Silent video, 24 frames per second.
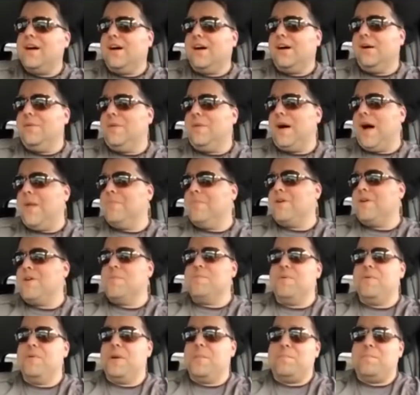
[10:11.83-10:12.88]
I'm not
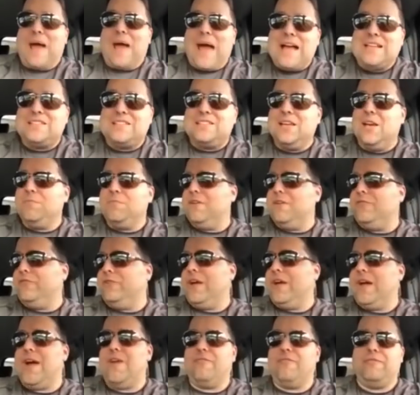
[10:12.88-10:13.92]
going to put it past them. If
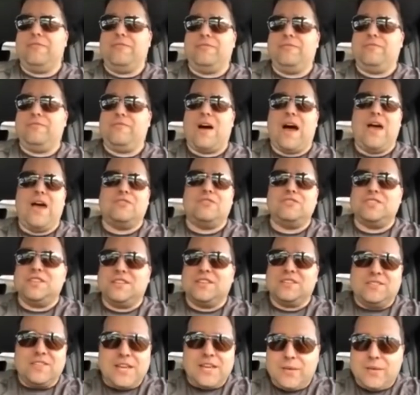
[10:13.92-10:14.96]
you have five or
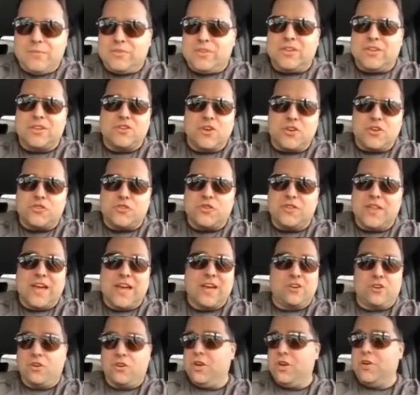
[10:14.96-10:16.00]
six teams in the country
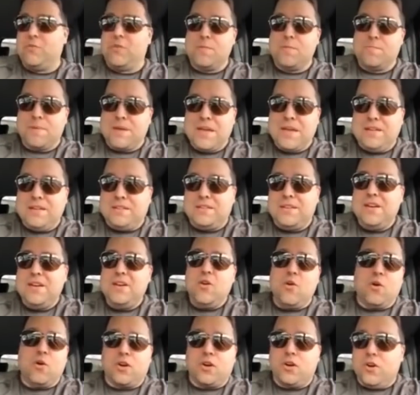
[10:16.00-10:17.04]
that could repeat
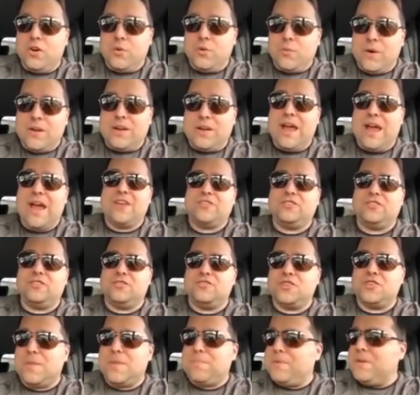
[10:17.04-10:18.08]
or could win a
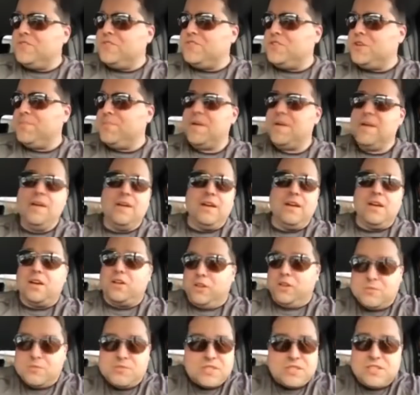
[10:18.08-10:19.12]
national championship,
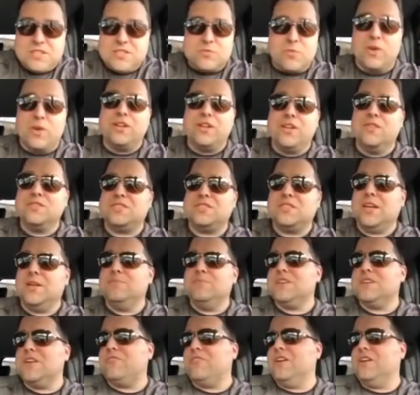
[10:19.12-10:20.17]
Clemson is one of those
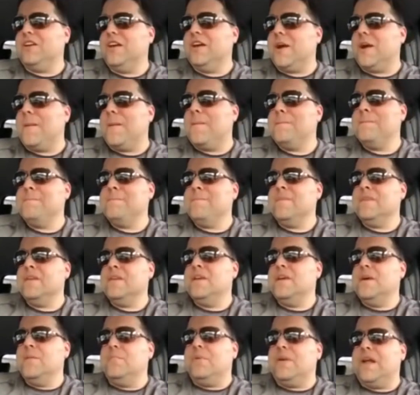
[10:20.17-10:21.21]
teams every year.
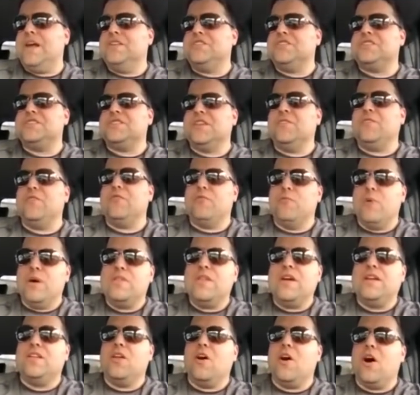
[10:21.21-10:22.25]
But I just think of
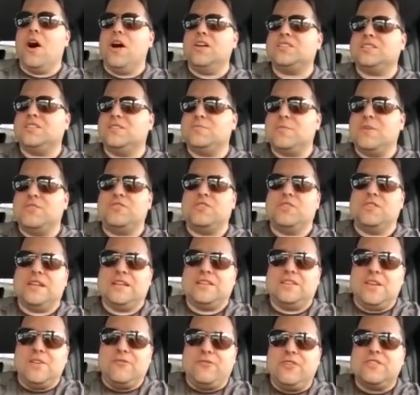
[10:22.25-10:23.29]
what they lost, especially on
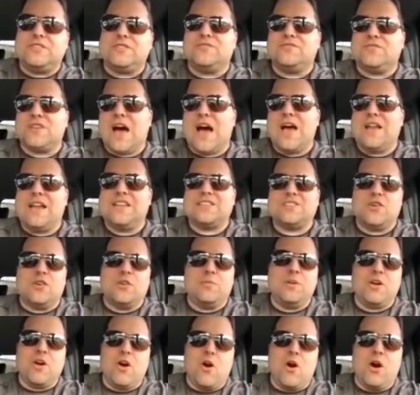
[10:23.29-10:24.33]
the defensive side, that's
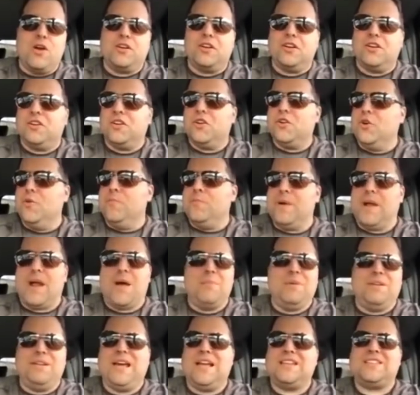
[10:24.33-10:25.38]
going to be hard to do. But,
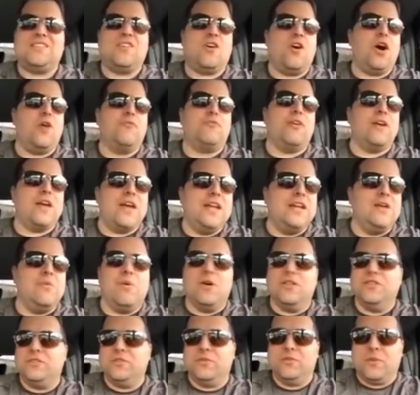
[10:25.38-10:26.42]
I mean, that's hard for
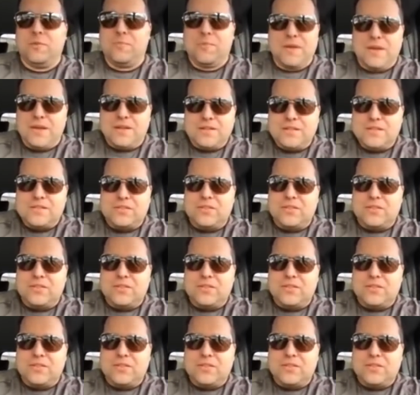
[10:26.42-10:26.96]
anyone to repeat.